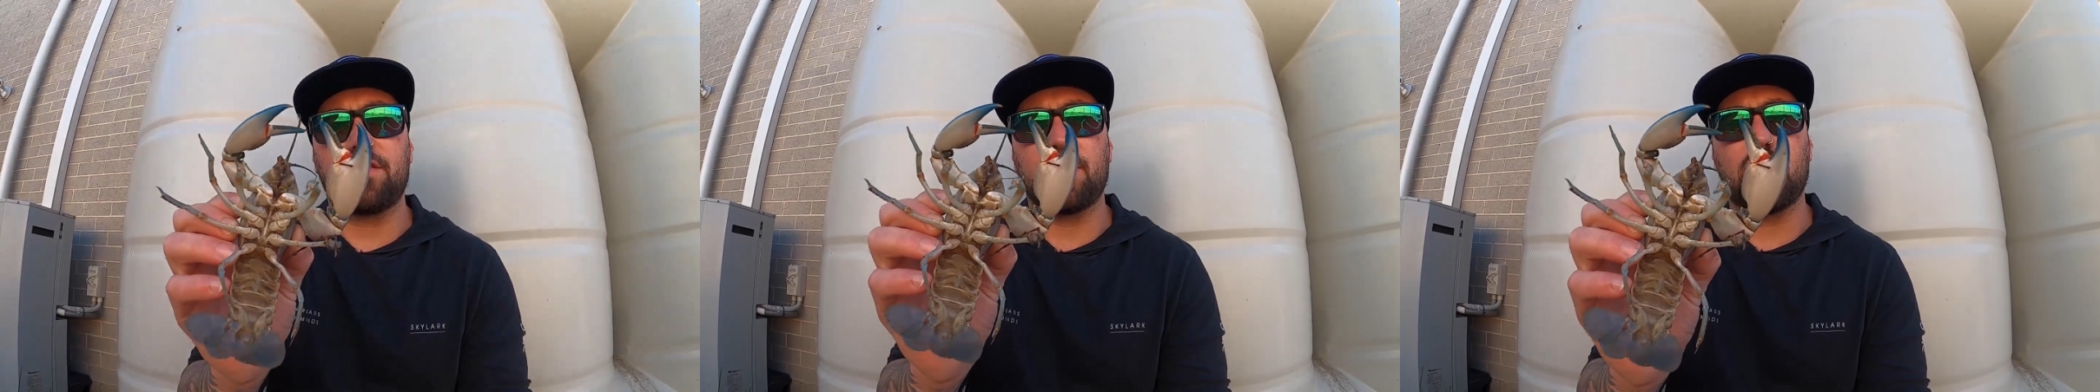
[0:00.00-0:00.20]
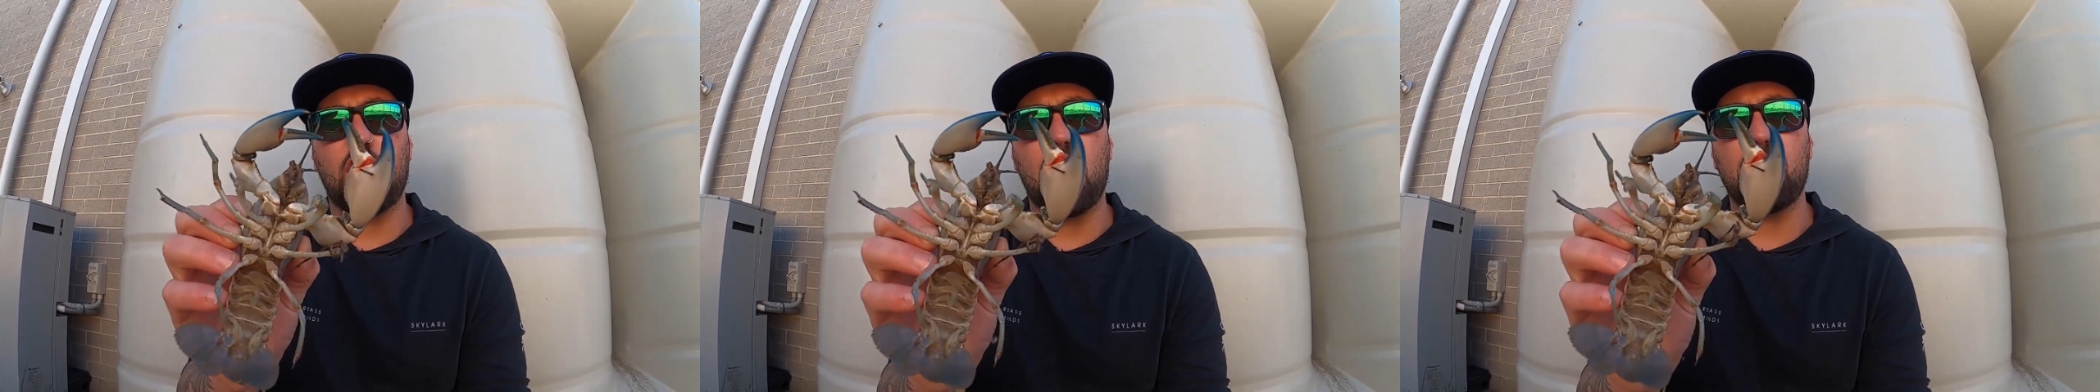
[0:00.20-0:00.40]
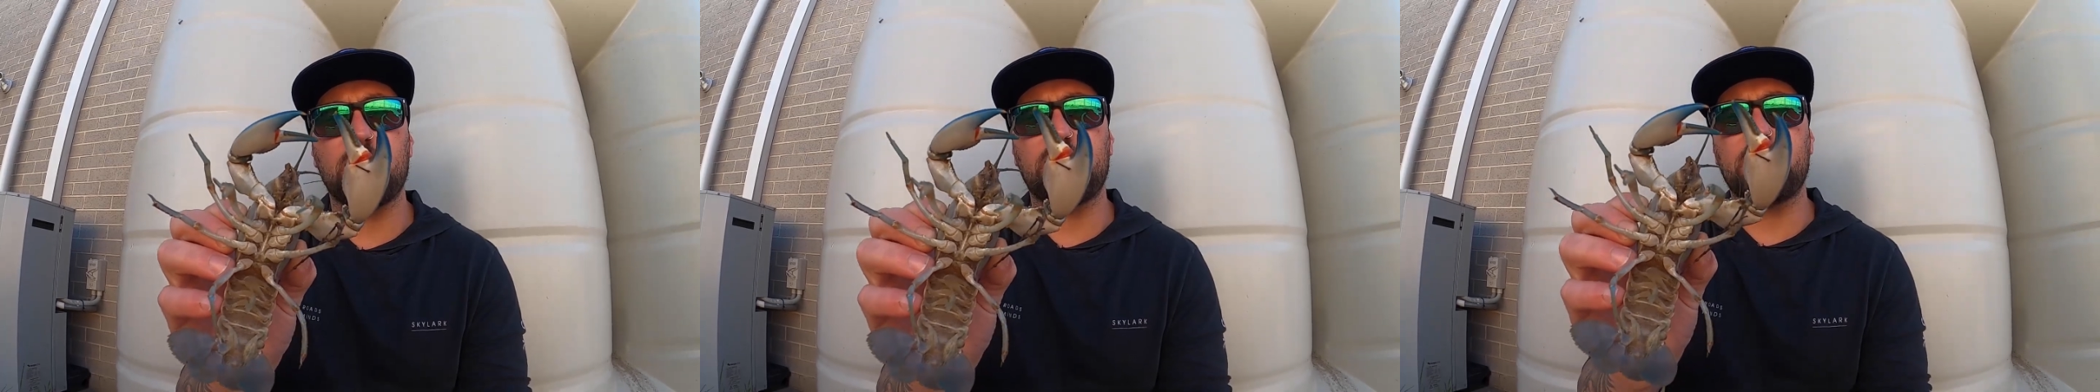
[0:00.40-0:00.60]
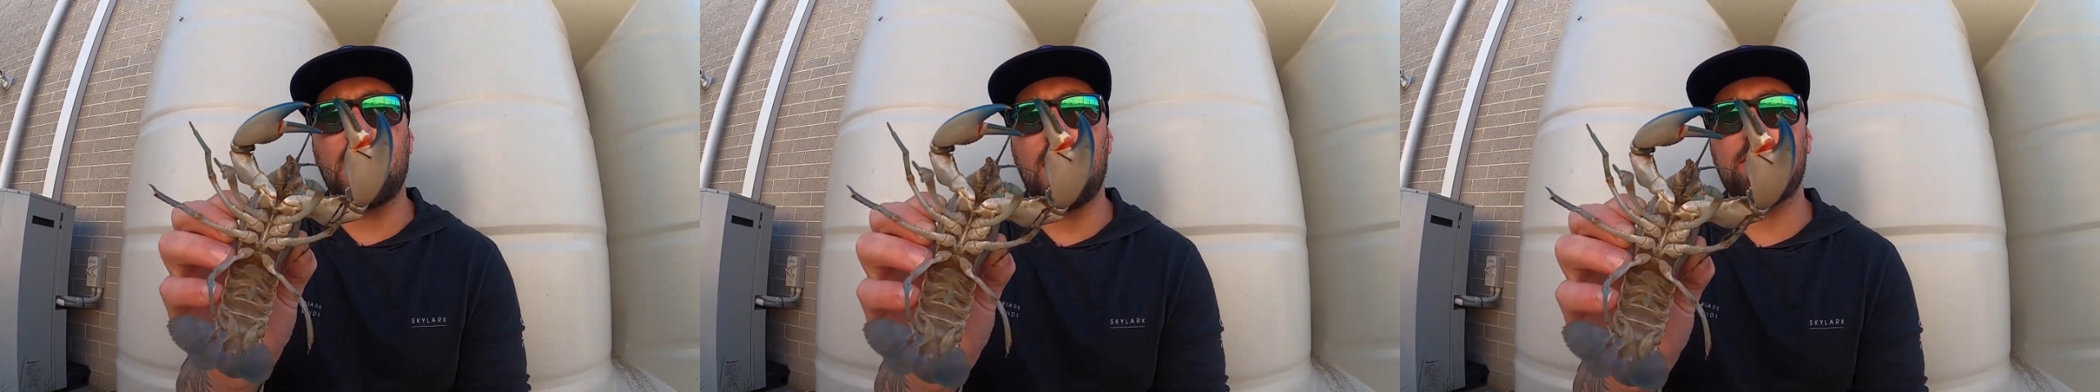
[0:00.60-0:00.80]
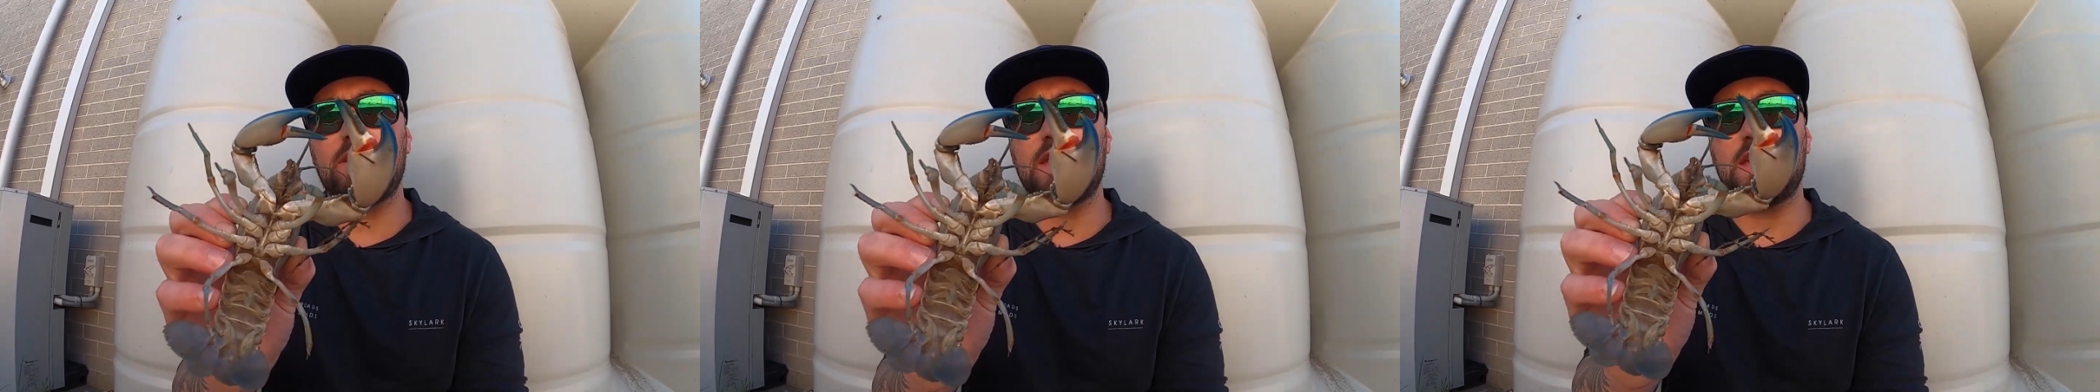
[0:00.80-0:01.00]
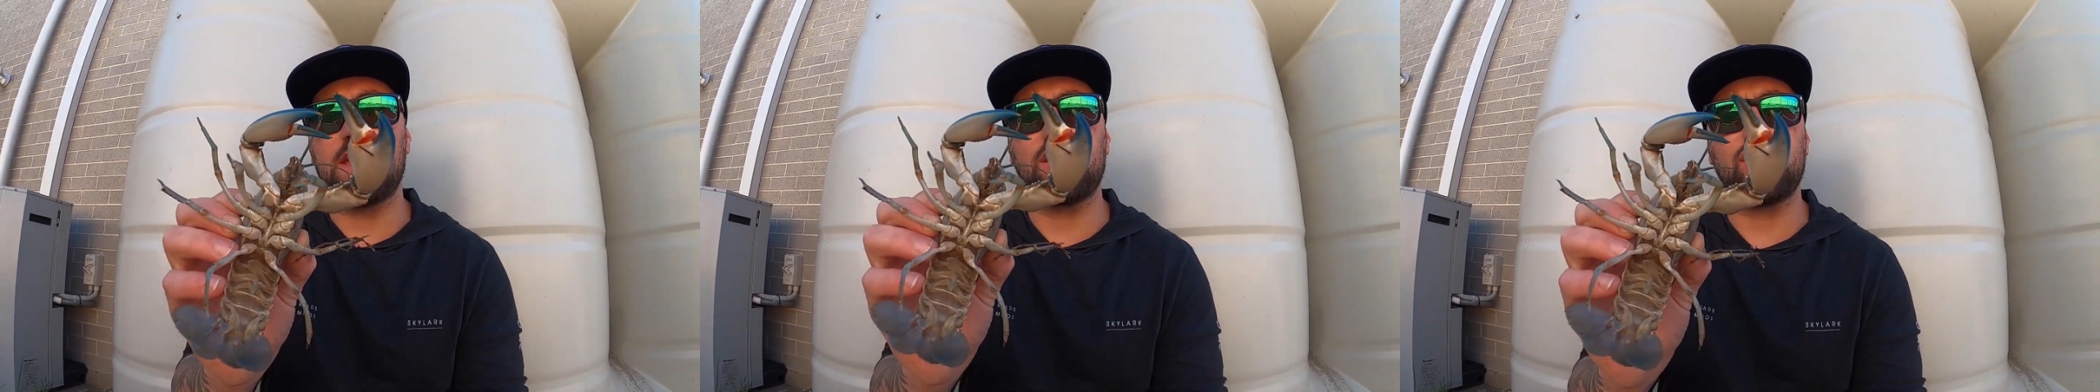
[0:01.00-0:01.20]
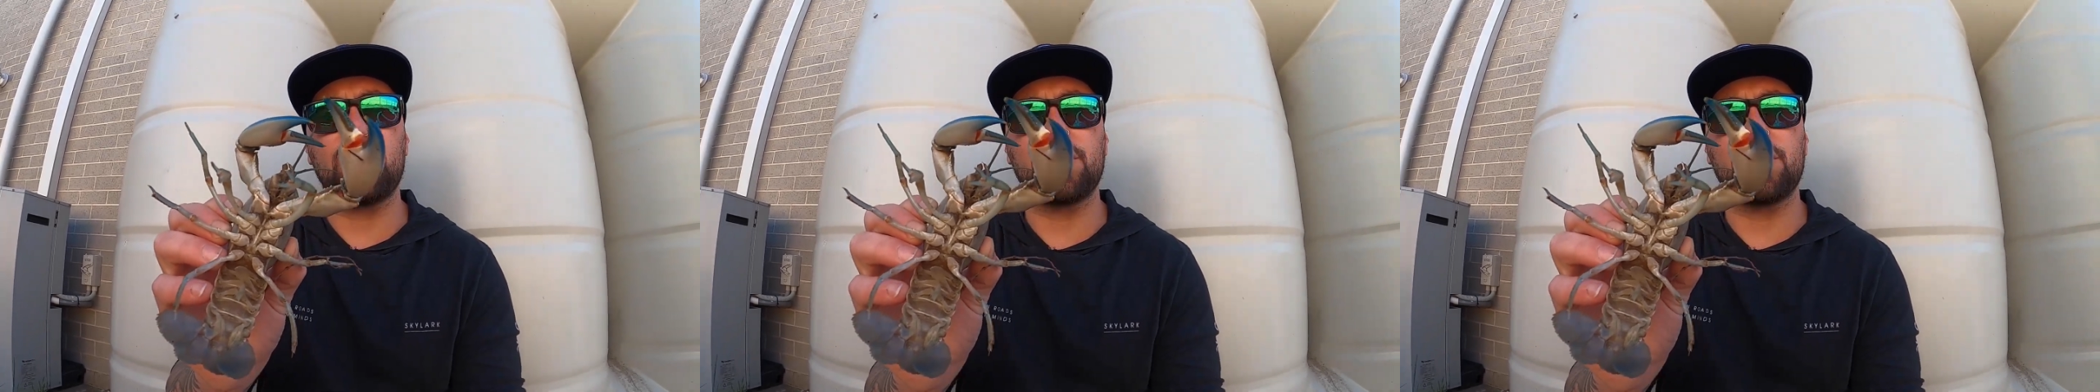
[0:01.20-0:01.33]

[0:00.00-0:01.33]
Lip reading: the common yabby in